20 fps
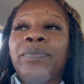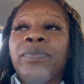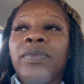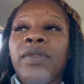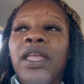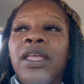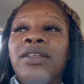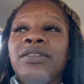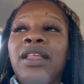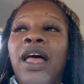
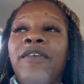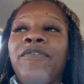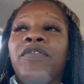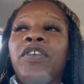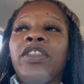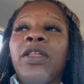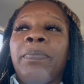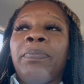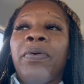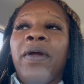he was like,
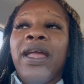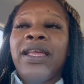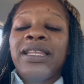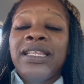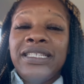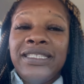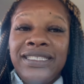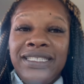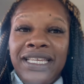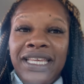for the
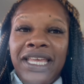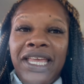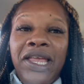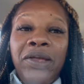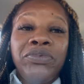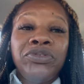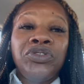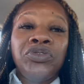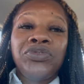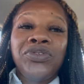pregnancy. He
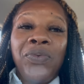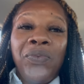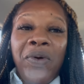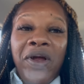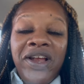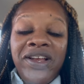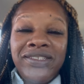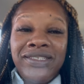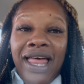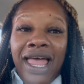was using
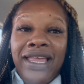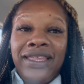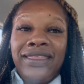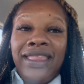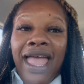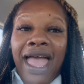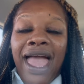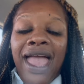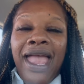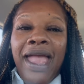words like
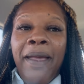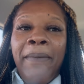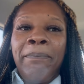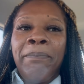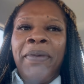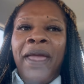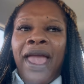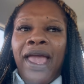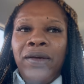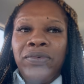that, and
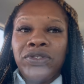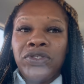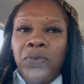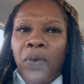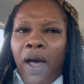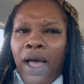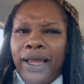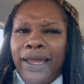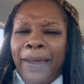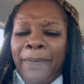Bae was
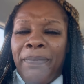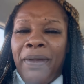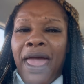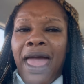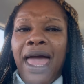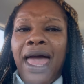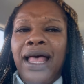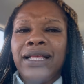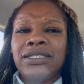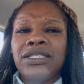walking
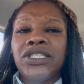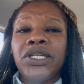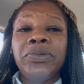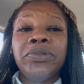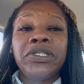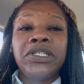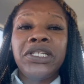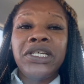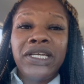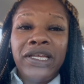past because he
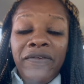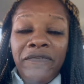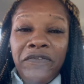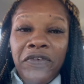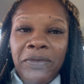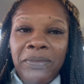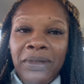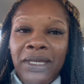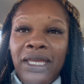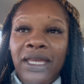was looking
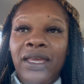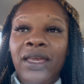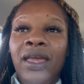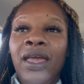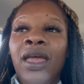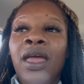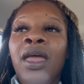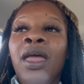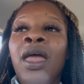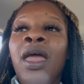for me.
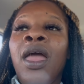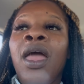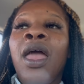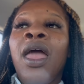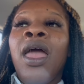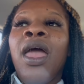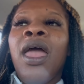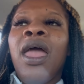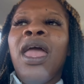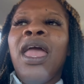
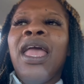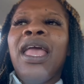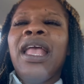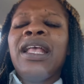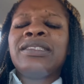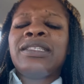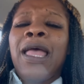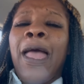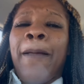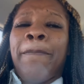He
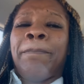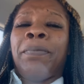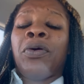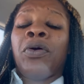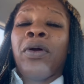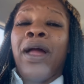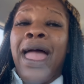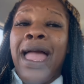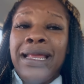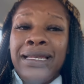said,
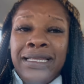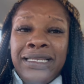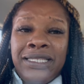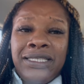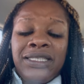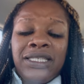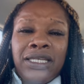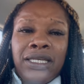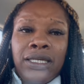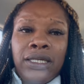
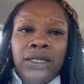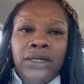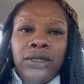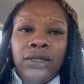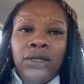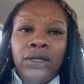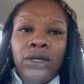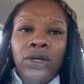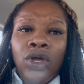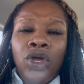pregnancy?
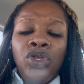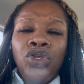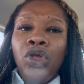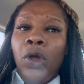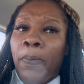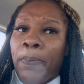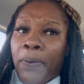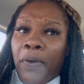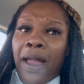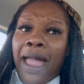You
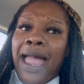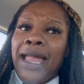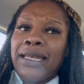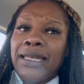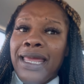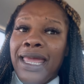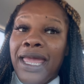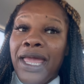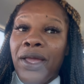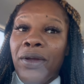
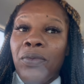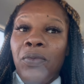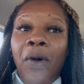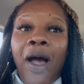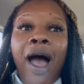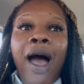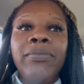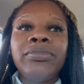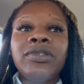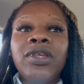pregnant? While
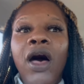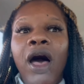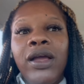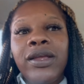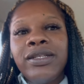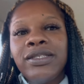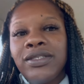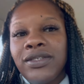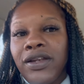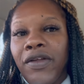I'm
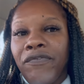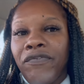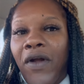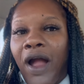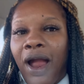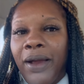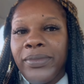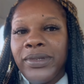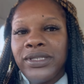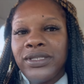talking to the
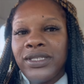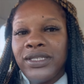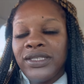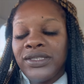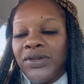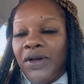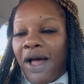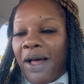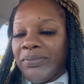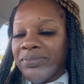pharmacist.
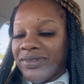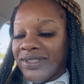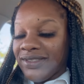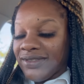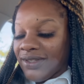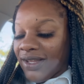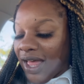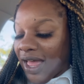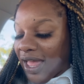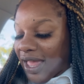So I'm just
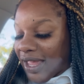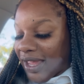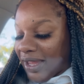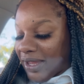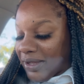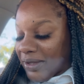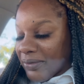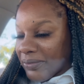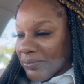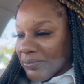like,